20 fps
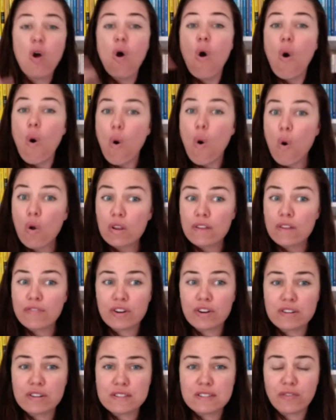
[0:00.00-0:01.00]
all of
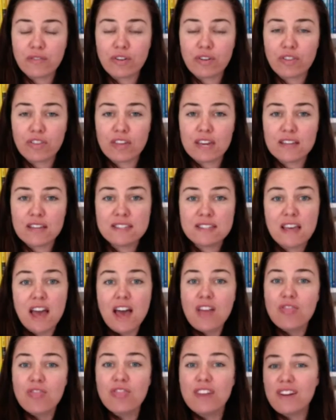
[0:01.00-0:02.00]
those different things,
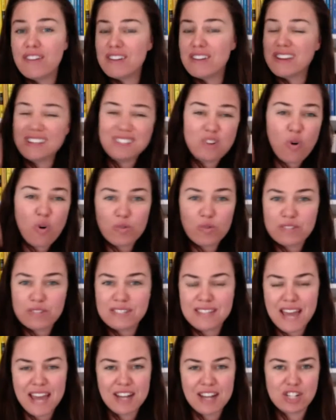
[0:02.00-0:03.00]
there it's all
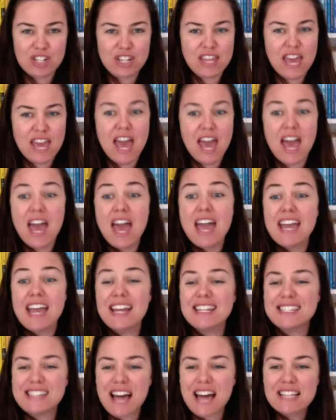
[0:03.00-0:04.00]
staged there.
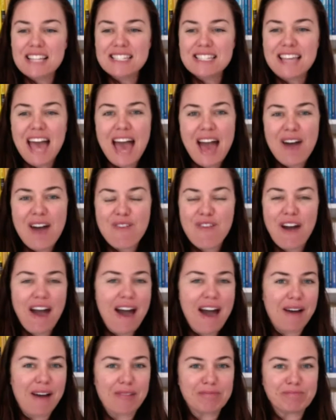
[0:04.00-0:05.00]
It does have
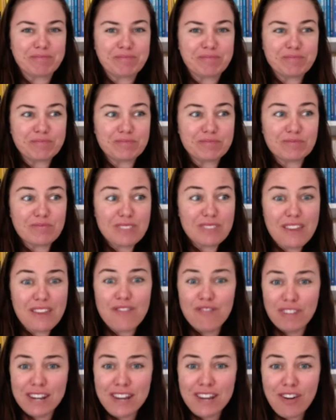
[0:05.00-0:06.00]

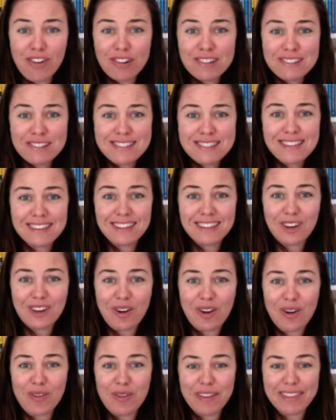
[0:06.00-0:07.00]
videos that
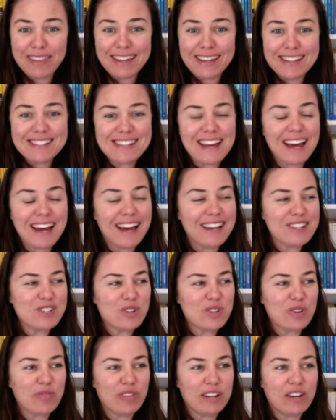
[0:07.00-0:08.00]
go with it,
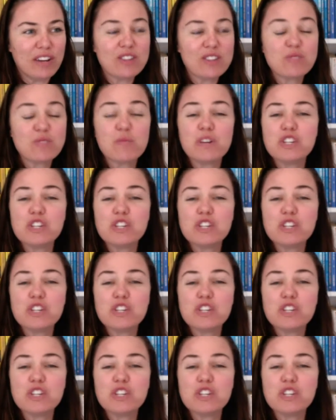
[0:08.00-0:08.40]
short videos, which